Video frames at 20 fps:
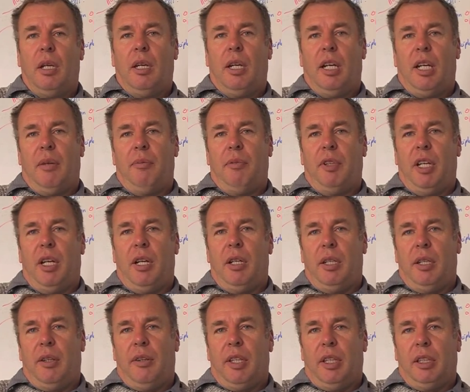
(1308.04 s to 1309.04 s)
The
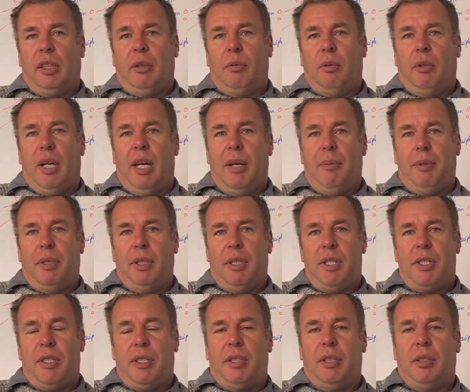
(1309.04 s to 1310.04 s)
only thing that will happen
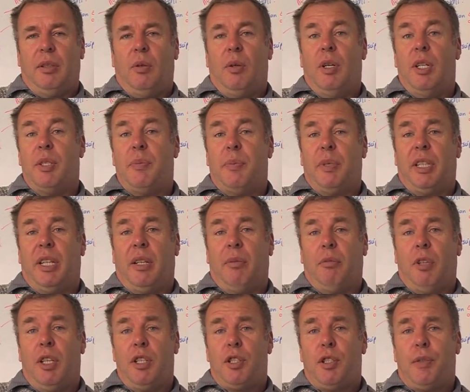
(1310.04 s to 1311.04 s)
is that the lawyers become
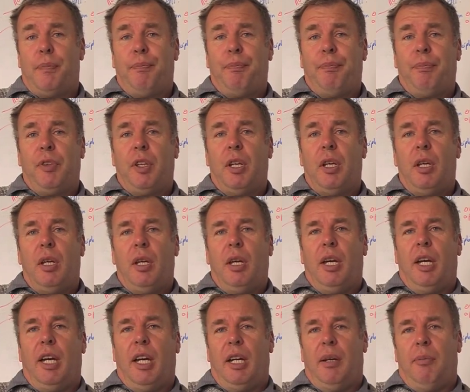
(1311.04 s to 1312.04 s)
rich.
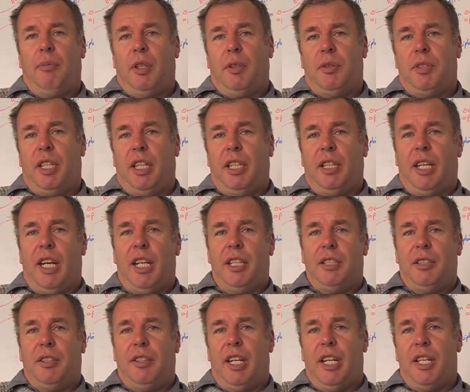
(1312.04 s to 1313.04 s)
They'll take
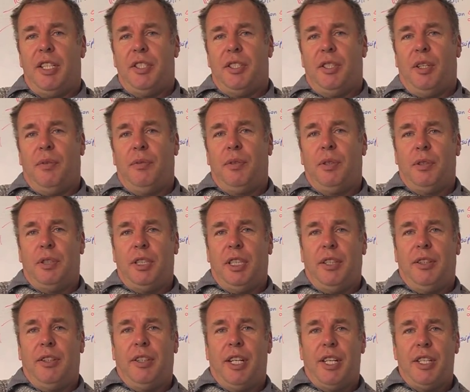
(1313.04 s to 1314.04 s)
8,000 off you or
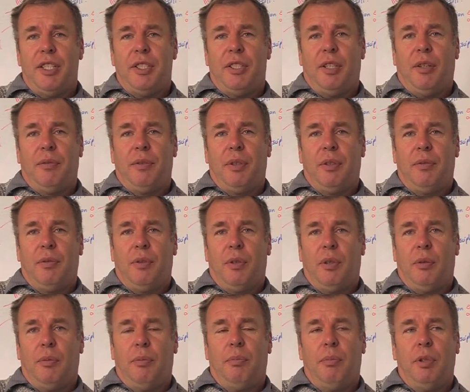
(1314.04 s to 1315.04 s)
10,000 off you
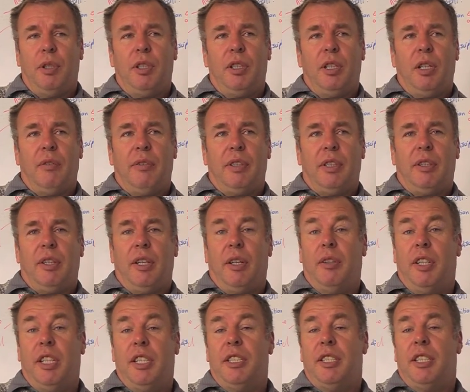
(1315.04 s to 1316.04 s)
for the beauty of it. They'll
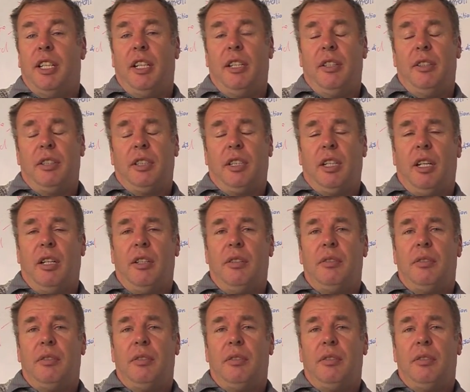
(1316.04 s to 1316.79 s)
then tell you to go